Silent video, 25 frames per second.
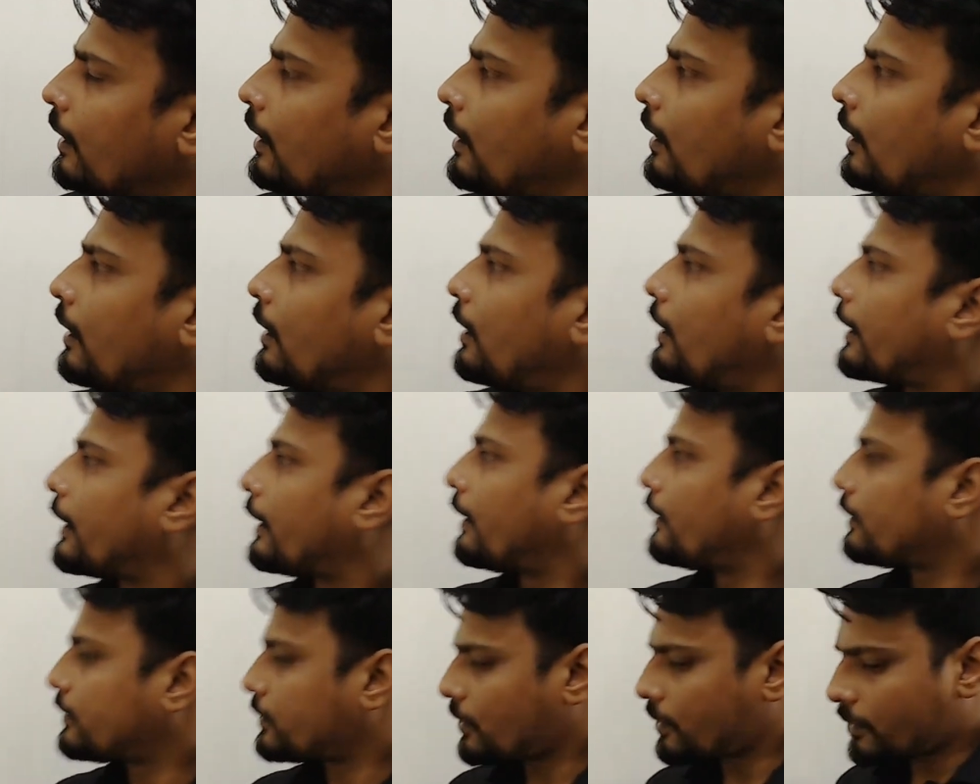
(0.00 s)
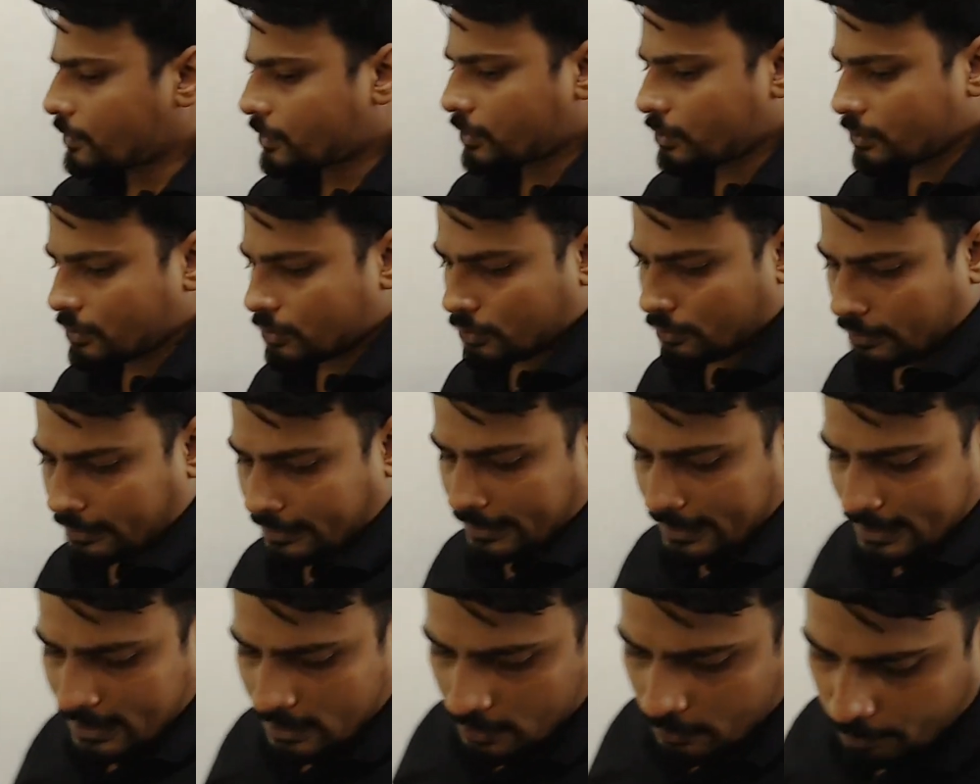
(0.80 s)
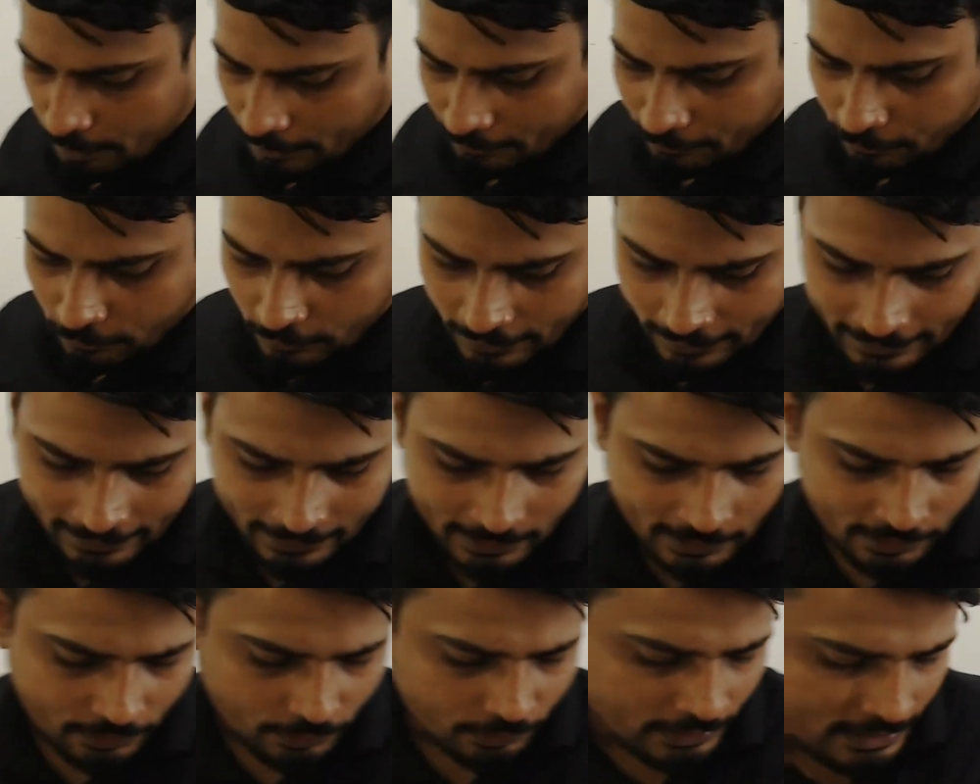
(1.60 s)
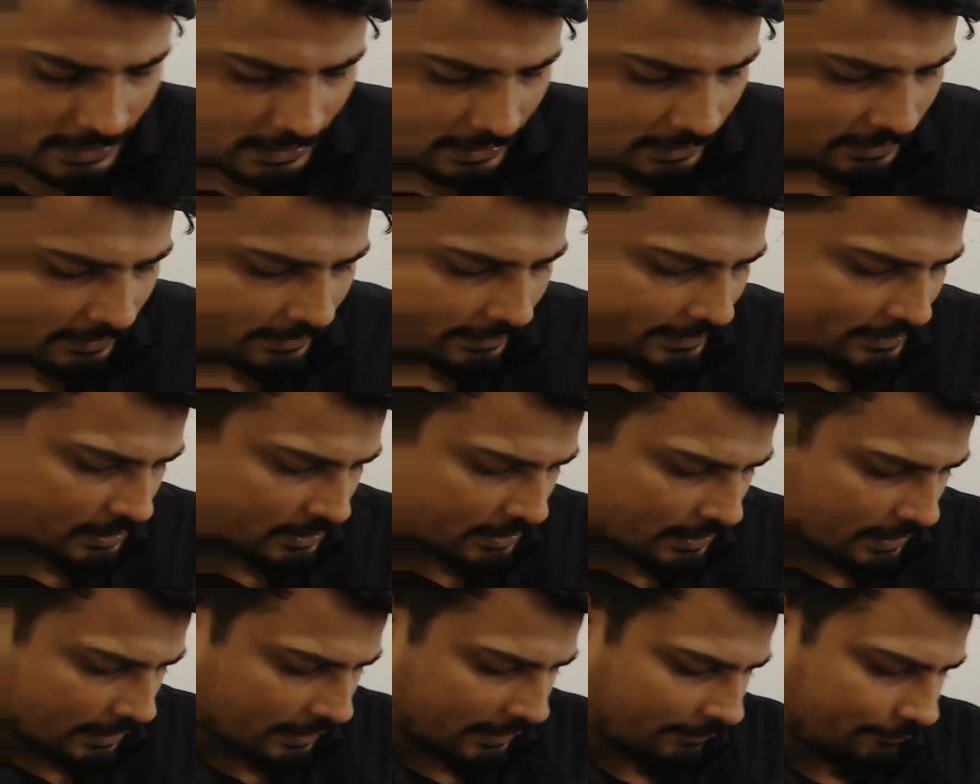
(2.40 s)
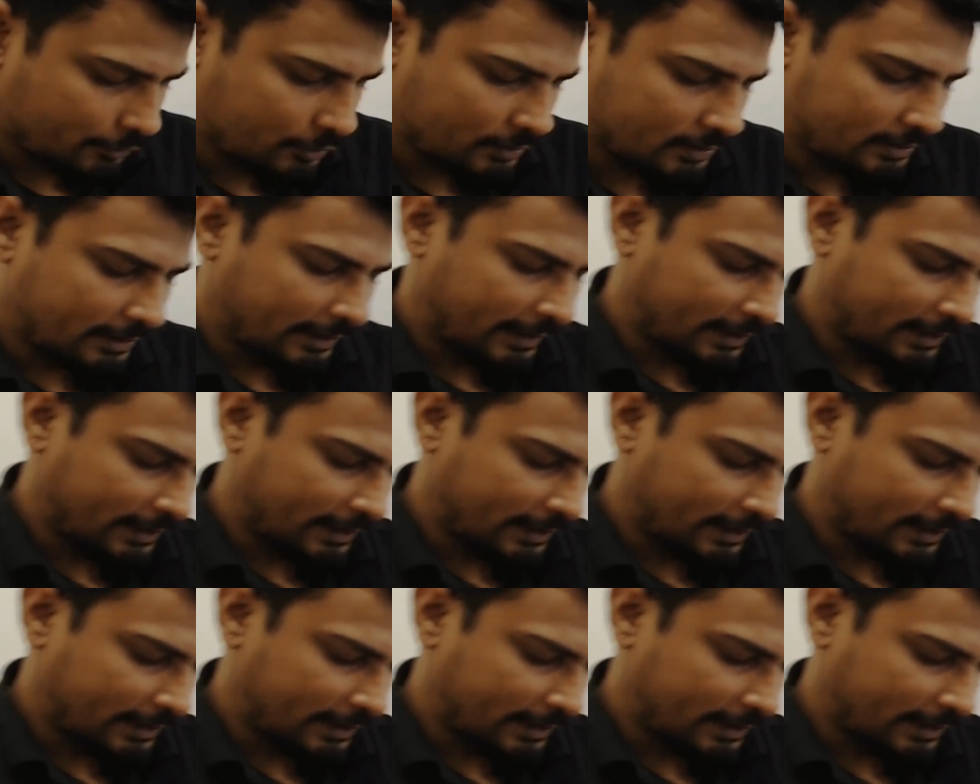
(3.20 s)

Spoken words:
Okay, so let us, before I get into this integration and give you the direct